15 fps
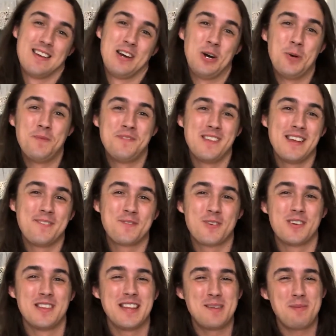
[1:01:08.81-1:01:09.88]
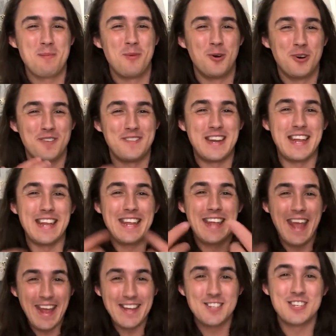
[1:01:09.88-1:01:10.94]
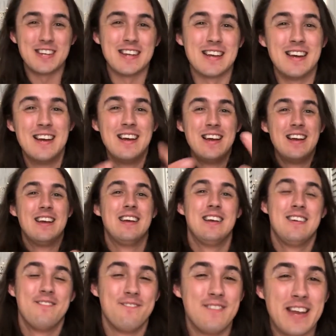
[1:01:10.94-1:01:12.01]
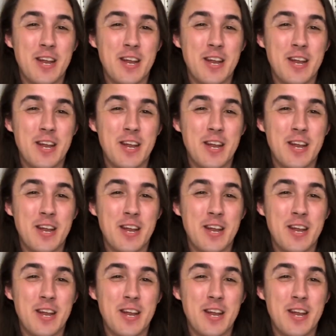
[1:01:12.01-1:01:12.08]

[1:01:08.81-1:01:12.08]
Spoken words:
Hopefully for a little bit more of an engaging video.